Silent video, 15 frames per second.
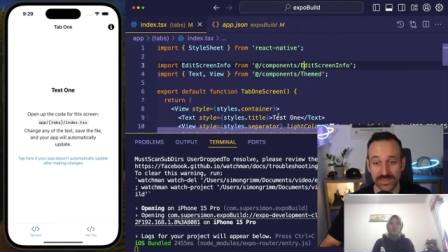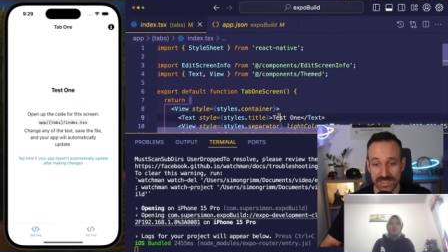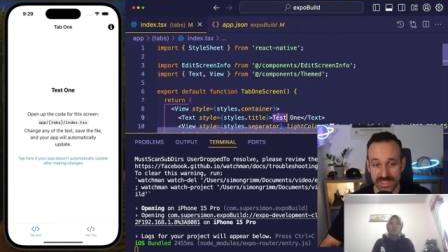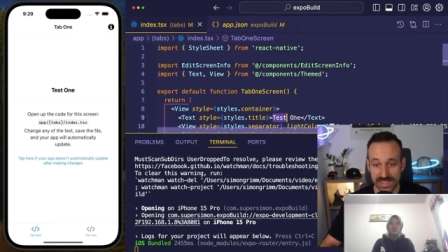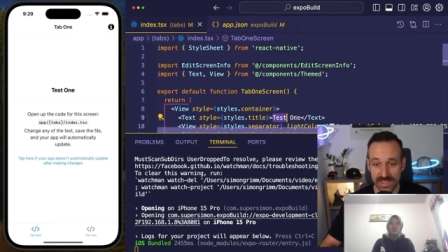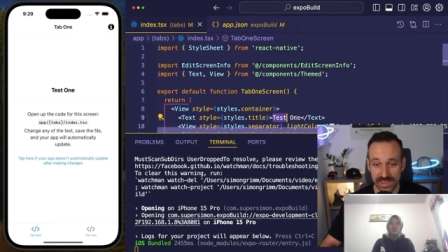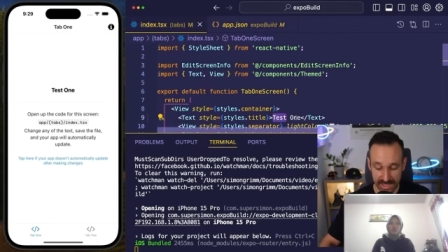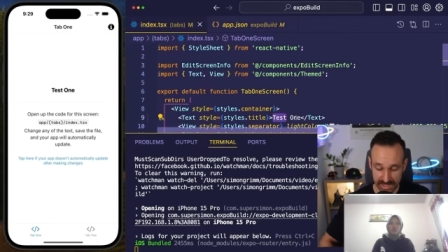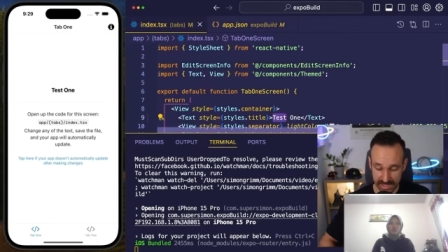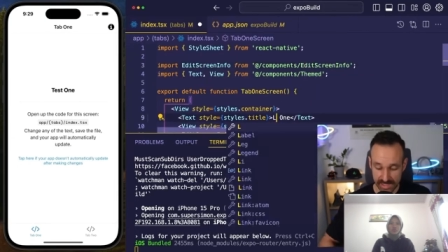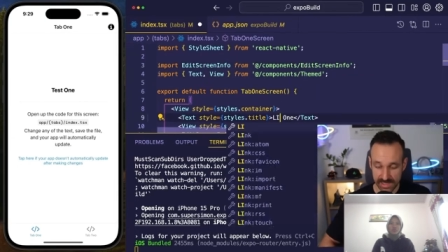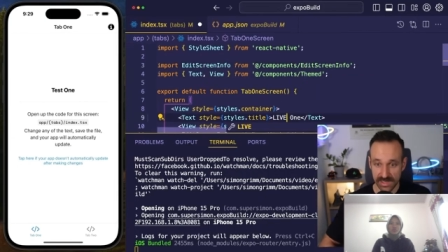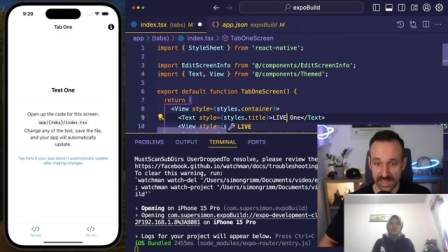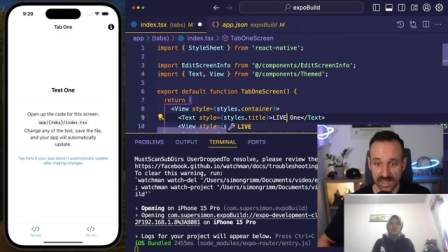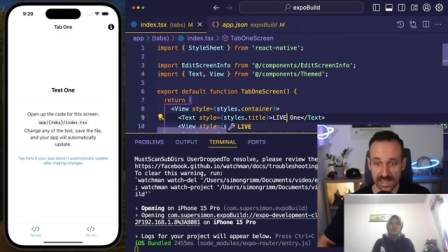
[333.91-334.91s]
This is like
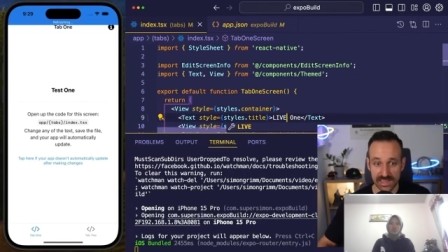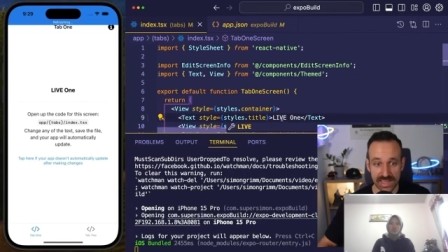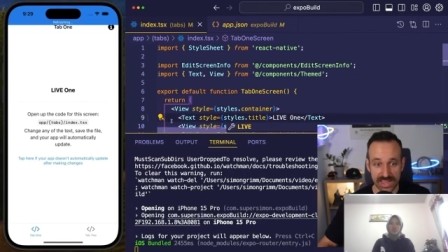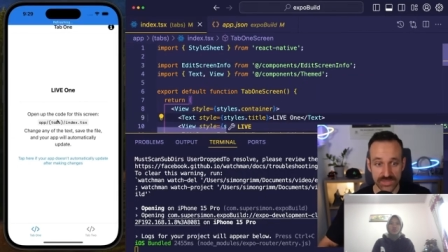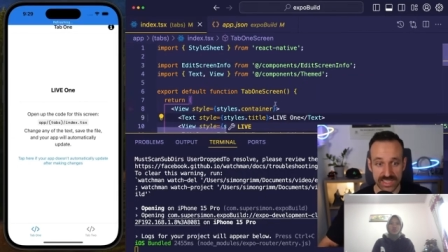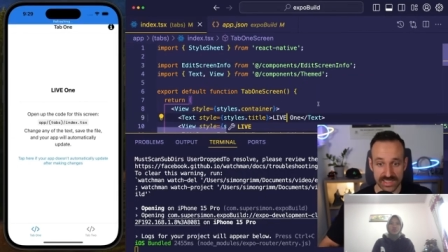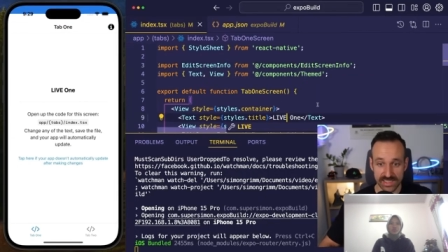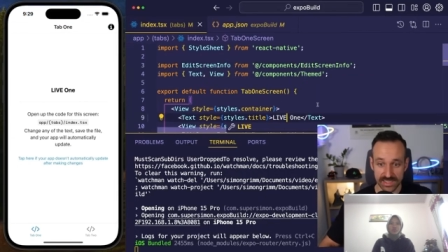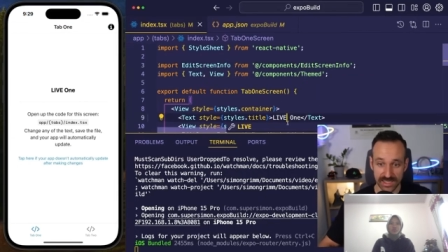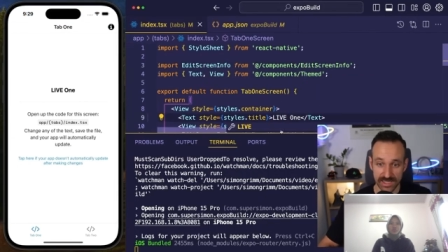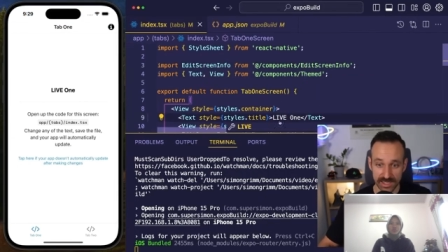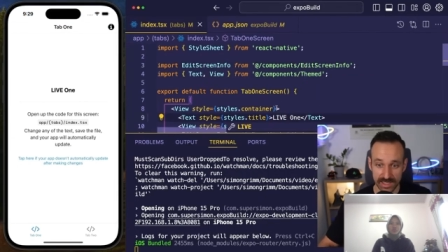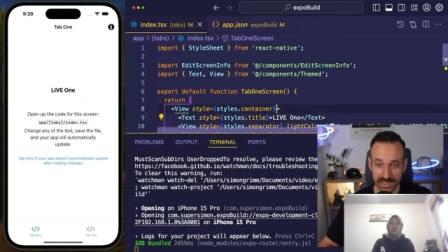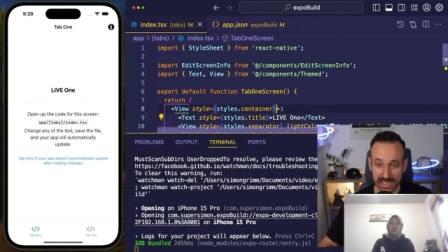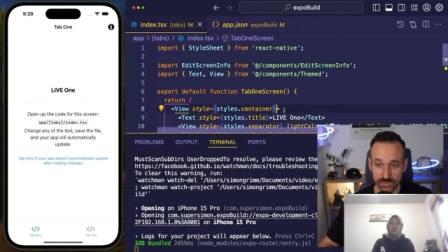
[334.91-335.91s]
a live test,
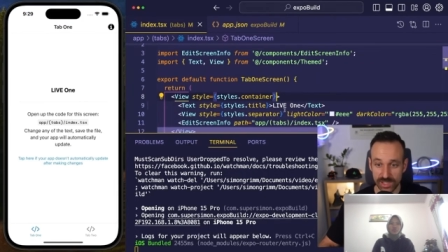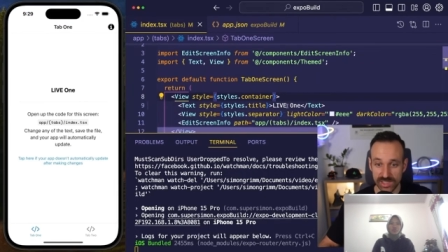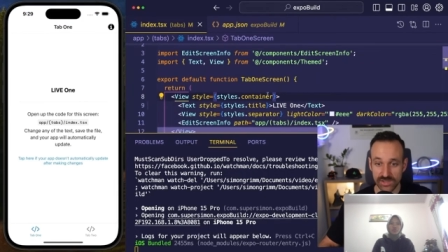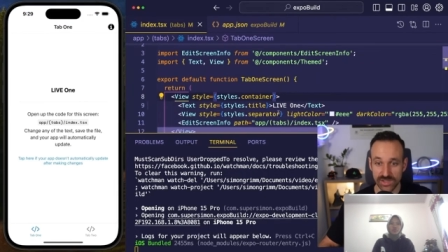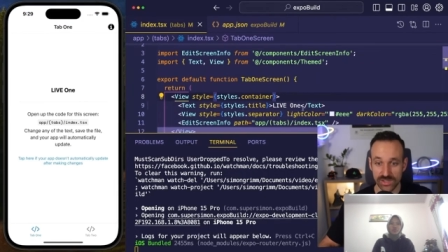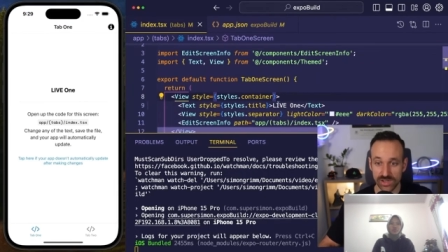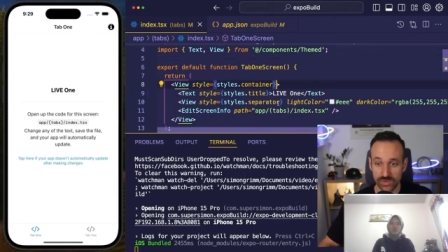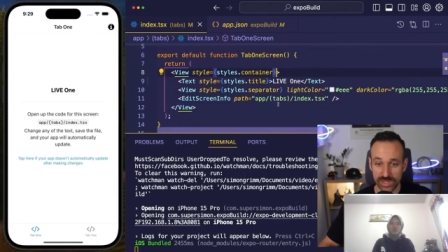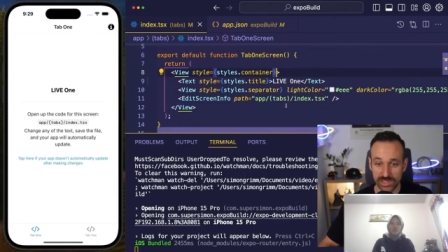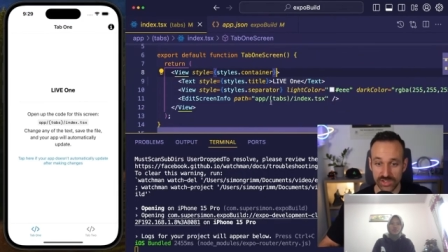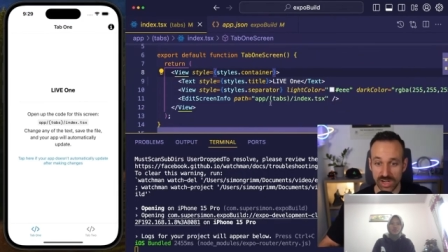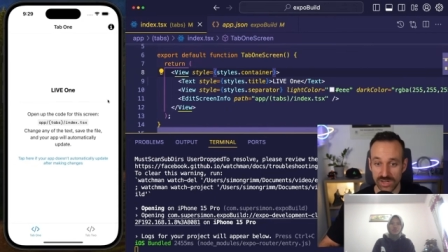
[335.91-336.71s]
a live reload and hot reload